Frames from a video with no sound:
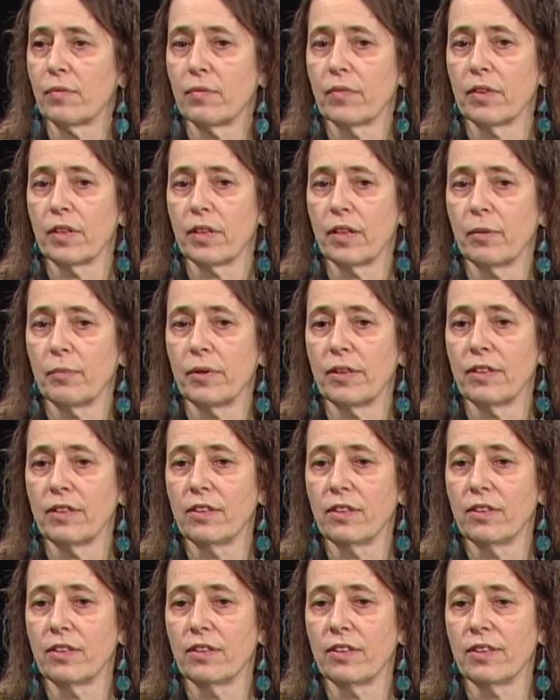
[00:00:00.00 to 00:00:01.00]
coming
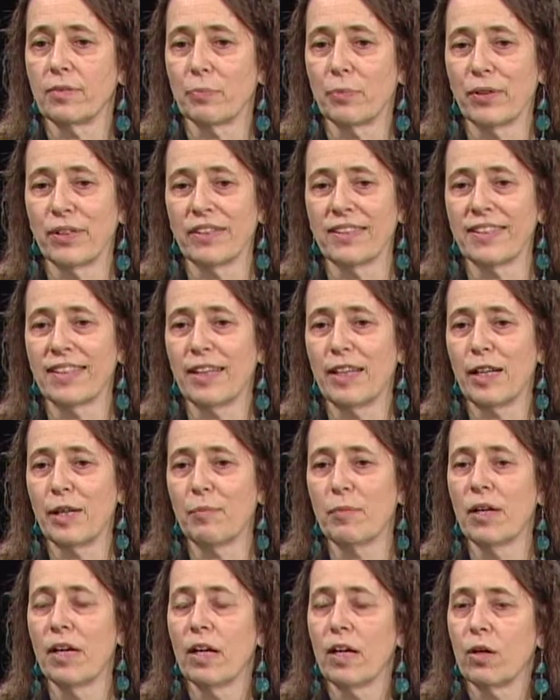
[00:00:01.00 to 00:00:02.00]
to this point in
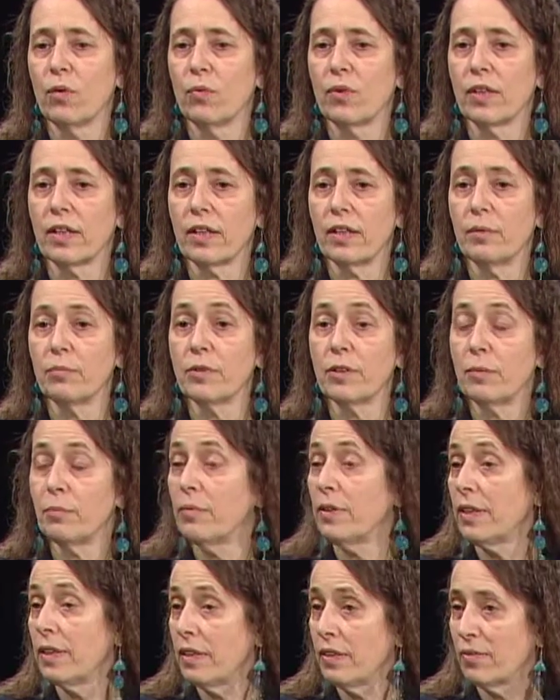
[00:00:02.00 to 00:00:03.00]
time, would come to
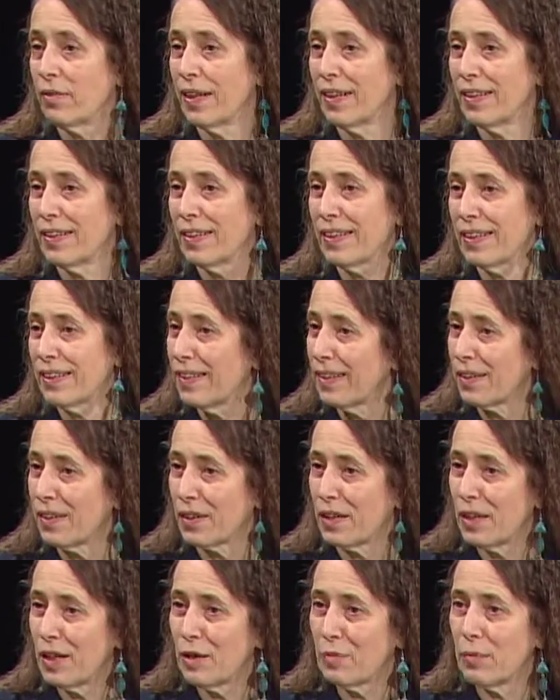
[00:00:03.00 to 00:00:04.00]
me rather than a
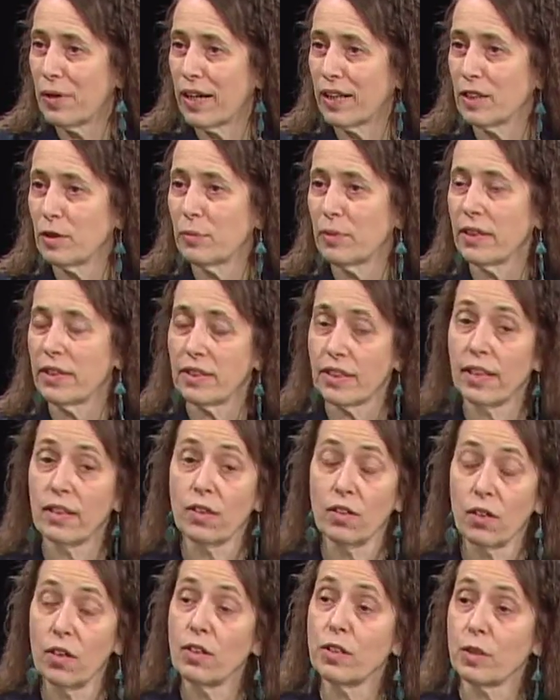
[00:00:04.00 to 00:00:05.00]
chiropractor, because I
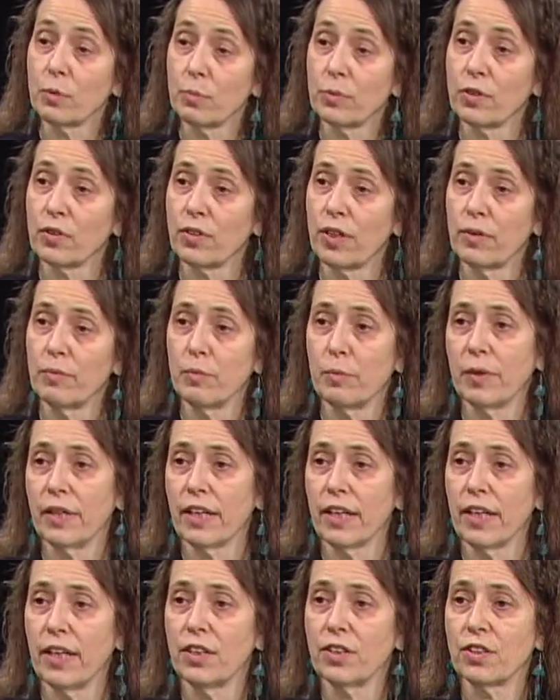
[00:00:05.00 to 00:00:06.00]
could also prescribe
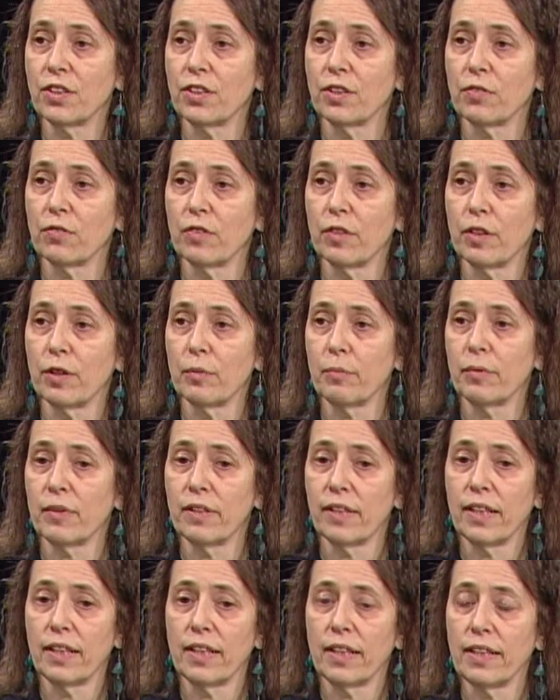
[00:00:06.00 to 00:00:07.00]
medications for them
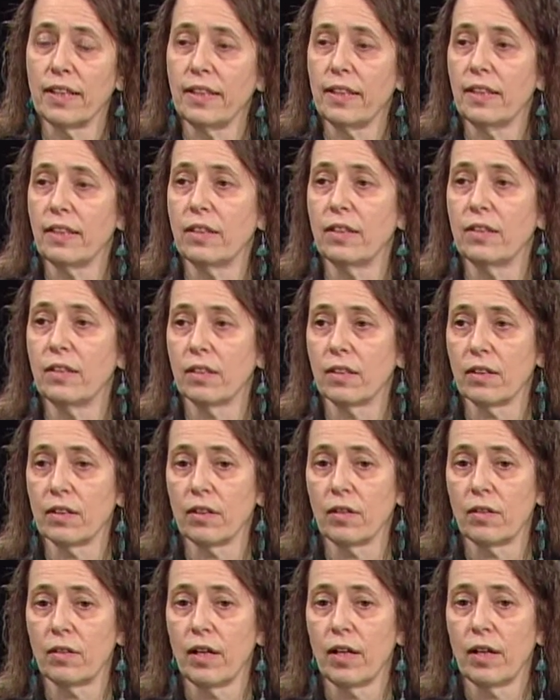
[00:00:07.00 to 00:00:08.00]
that they needed
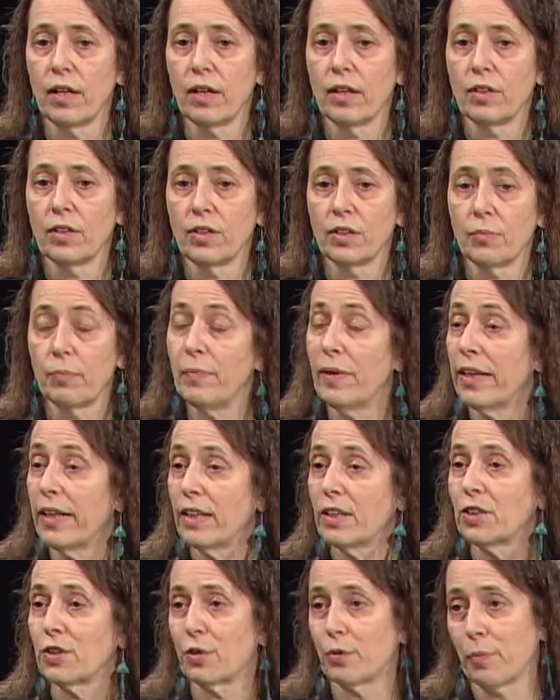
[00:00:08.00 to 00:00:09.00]
to
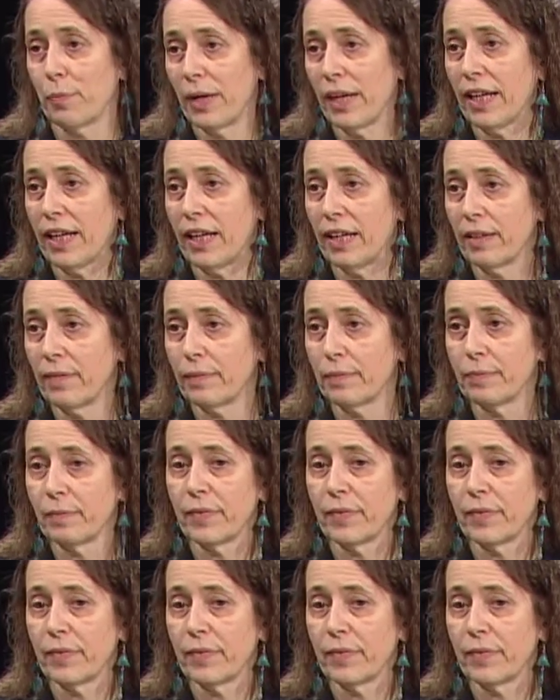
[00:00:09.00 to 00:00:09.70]
manage their pain.